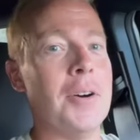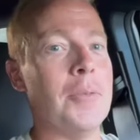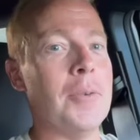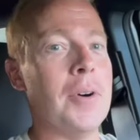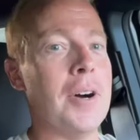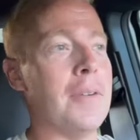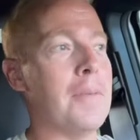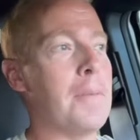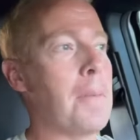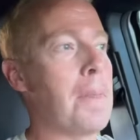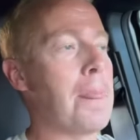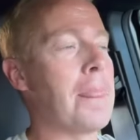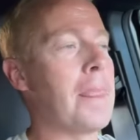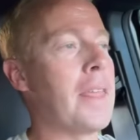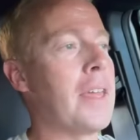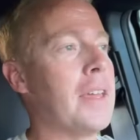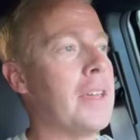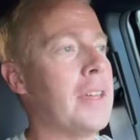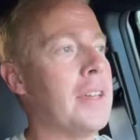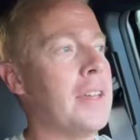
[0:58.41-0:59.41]
Well,
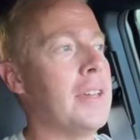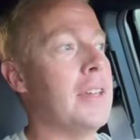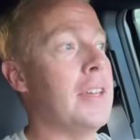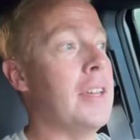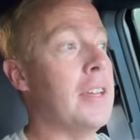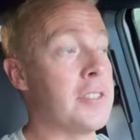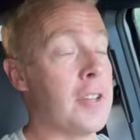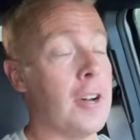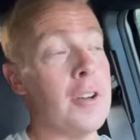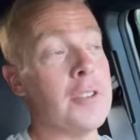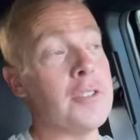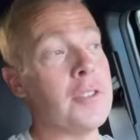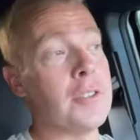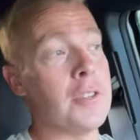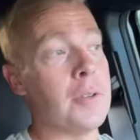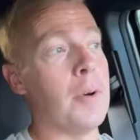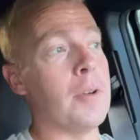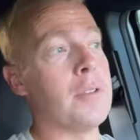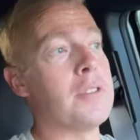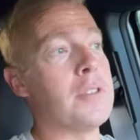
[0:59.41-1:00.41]
it's also
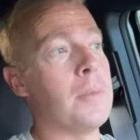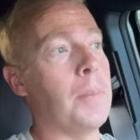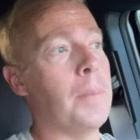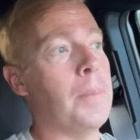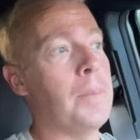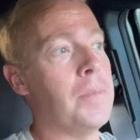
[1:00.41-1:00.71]
the most,